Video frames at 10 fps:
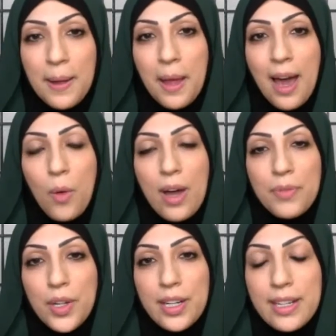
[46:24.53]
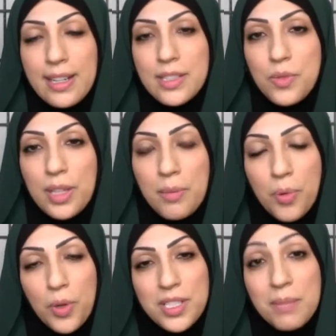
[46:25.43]
However, it's really
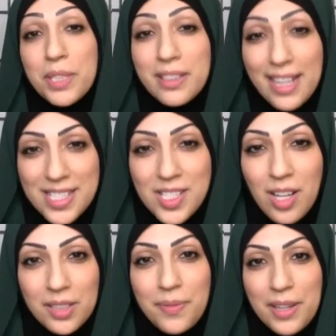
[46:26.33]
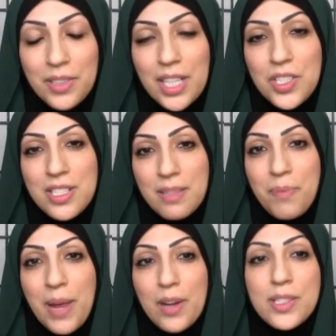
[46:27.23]
important to build that solid foundations of
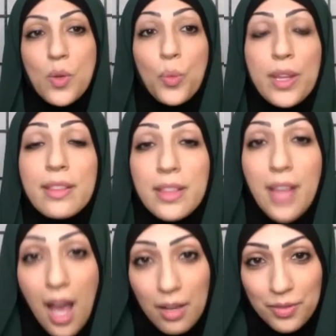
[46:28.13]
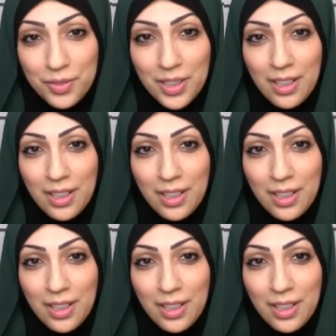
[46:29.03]
parents with love,